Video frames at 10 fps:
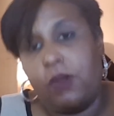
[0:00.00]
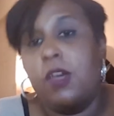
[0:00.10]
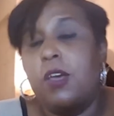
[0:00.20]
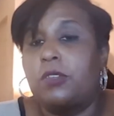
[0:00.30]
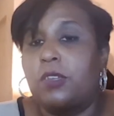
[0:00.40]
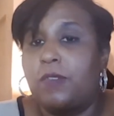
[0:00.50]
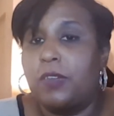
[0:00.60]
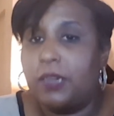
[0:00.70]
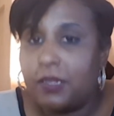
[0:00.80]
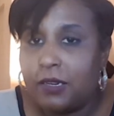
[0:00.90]
So if it
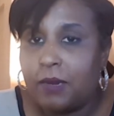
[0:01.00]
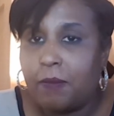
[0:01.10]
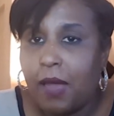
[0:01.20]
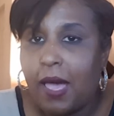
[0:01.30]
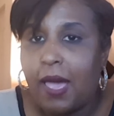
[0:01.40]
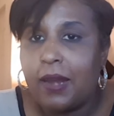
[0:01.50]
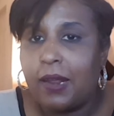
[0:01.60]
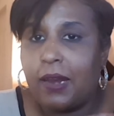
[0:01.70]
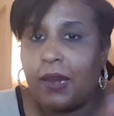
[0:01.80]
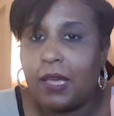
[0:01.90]
doesn't apply,
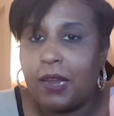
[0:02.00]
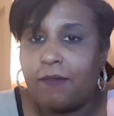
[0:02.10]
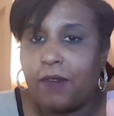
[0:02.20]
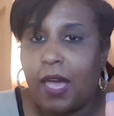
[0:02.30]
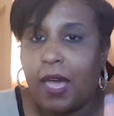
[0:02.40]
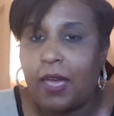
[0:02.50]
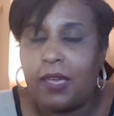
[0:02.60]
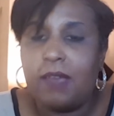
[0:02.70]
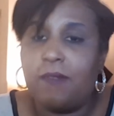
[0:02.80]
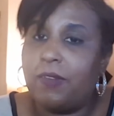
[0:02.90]
then let it fly.
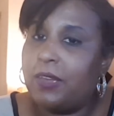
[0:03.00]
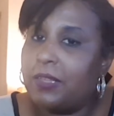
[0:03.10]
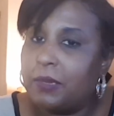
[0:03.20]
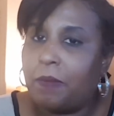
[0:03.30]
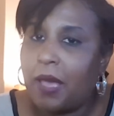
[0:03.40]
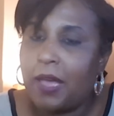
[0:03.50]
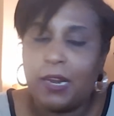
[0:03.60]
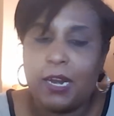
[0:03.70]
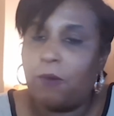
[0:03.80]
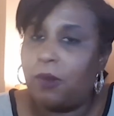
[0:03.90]
If it does apply, then
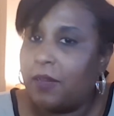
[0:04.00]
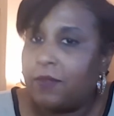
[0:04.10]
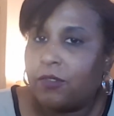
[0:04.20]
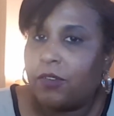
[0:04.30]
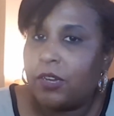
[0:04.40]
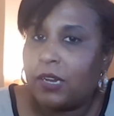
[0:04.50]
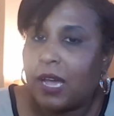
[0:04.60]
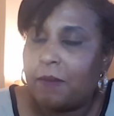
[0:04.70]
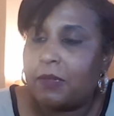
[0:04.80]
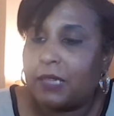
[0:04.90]
I would love to read your
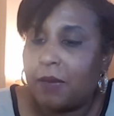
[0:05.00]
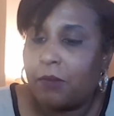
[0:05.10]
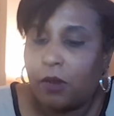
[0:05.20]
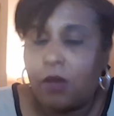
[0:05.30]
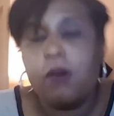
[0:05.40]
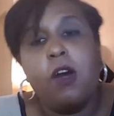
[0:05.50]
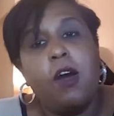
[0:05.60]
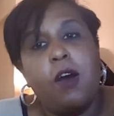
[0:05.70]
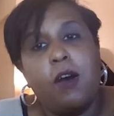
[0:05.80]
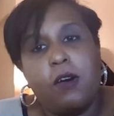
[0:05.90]
comments down below.
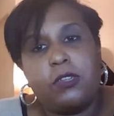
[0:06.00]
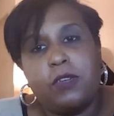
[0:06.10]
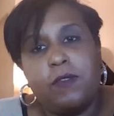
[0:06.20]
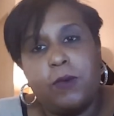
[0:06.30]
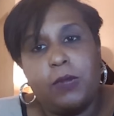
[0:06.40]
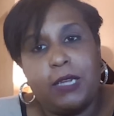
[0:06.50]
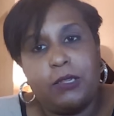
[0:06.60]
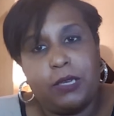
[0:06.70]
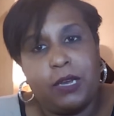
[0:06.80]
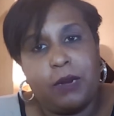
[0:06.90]
Also, if you would like to
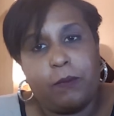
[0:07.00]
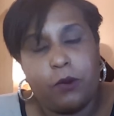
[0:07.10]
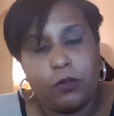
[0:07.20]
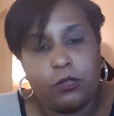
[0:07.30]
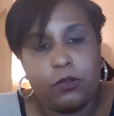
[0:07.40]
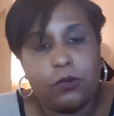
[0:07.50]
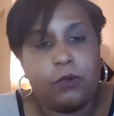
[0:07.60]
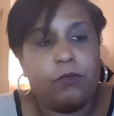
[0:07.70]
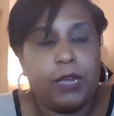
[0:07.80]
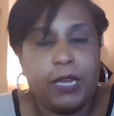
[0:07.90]
get a personal
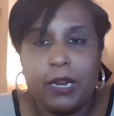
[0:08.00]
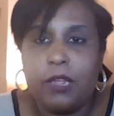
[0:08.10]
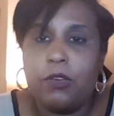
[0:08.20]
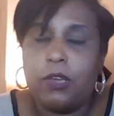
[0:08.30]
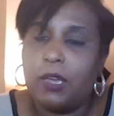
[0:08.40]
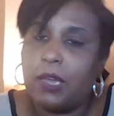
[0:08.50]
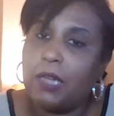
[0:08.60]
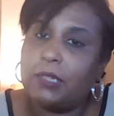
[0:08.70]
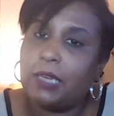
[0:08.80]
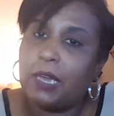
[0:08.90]
reading, you can
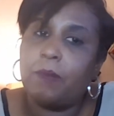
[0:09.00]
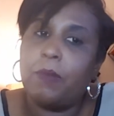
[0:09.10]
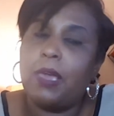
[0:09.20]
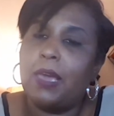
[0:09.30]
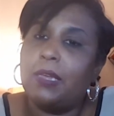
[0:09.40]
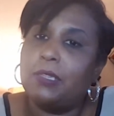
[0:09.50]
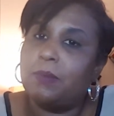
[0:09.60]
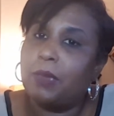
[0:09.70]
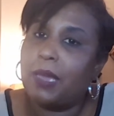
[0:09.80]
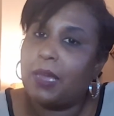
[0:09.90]
contact me at
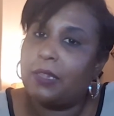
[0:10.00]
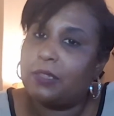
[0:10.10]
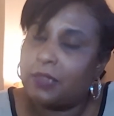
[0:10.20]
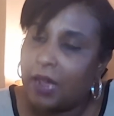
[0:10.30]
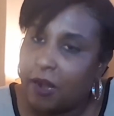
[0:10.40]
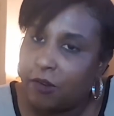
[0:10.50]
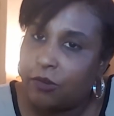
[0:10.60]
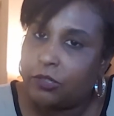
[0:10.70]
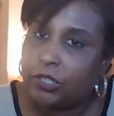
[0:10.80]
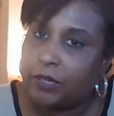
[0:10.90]

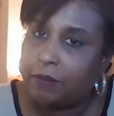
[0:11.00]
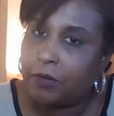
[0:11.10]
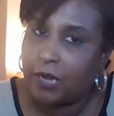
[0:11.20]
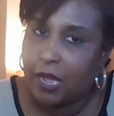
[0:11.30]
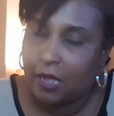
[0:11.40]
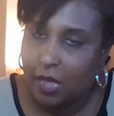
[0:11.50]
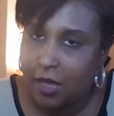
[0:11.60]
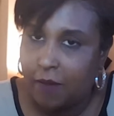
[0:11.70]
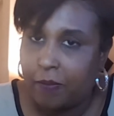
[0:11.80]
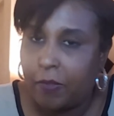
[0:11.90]
intimategoddesstarot,
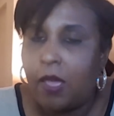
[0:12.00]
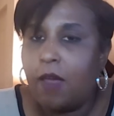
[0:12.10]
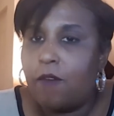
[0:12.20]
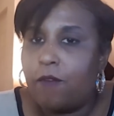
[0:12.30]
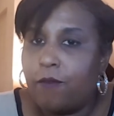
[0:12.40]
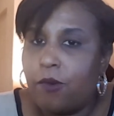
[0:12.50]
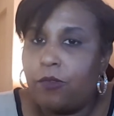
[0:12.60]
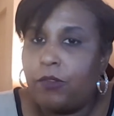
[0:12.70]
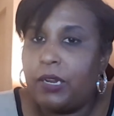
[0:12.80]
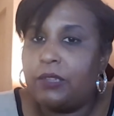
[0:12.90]
gmail.com. Phone
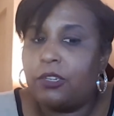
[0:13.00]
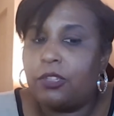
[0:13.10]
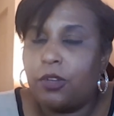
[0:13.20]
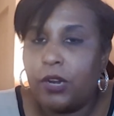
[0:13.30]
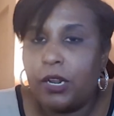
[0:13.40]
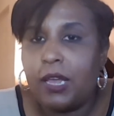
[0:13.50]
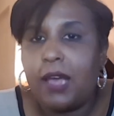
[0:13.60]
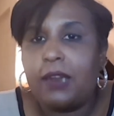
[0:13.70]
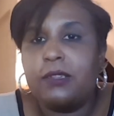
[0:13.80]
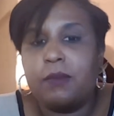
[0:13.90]
readings are
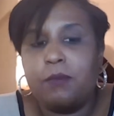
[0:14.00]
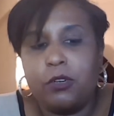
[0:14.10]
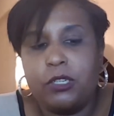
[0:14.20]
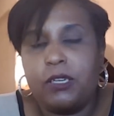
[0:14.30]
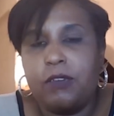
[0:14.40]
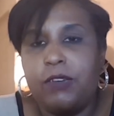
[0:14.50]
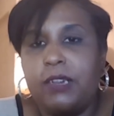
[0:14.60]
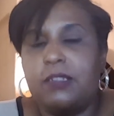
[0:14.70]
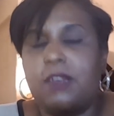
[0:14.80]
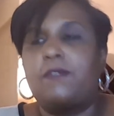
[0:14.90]
$30. Emergency
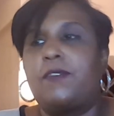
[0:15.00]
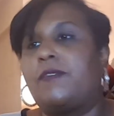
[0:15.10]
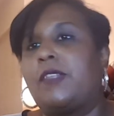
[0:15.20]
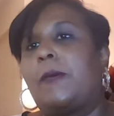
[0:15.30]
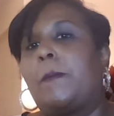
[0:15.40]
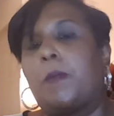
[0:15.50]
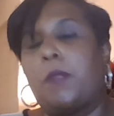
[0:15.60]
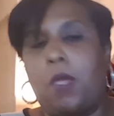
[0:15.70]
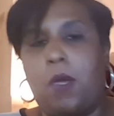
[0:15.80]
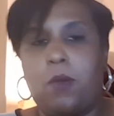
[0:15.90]
readings are 50 dollars
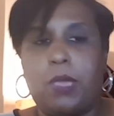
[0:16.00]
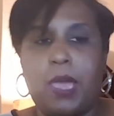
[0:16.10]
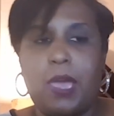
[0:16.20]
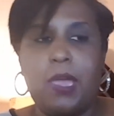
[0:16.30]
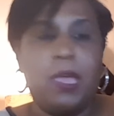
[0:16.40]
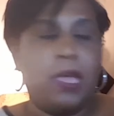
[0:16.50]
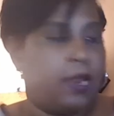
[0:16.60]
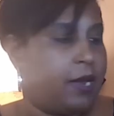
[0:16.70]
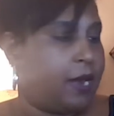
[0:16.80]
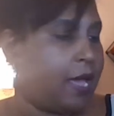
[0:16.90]
Okay?
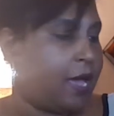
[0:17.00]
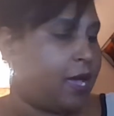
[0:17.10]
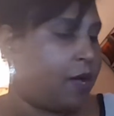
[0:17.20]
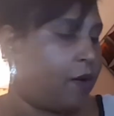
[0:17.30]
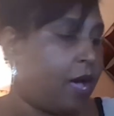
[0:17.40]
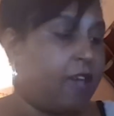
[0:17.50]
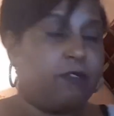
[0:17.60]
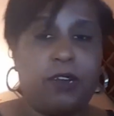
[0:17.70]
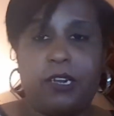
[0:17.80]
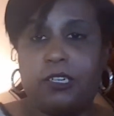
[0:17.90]
Now, I
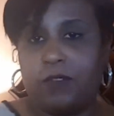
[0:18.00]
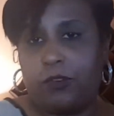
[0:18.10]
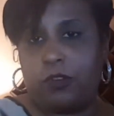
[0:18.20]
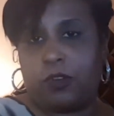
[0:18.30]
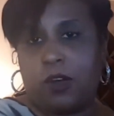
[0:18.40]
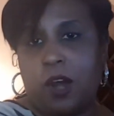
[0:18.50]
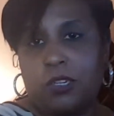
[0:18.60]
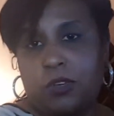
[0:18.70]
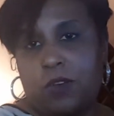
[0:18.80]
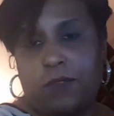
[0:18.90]
already shuffled your cards
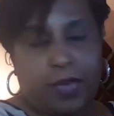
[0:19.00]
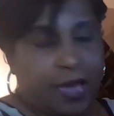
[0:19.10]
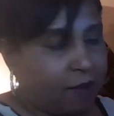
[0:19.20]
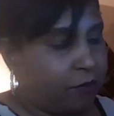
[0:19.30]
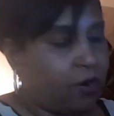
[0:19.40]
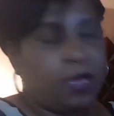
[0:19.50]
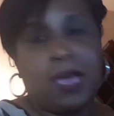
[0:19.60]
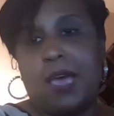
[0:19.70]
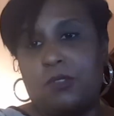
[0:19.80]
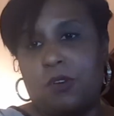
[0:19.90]
off camera,
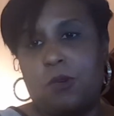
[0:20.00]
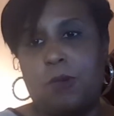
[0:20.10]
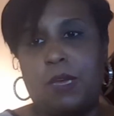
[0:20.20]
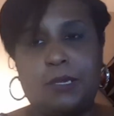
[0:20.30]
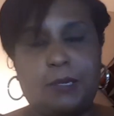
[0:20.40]
as always.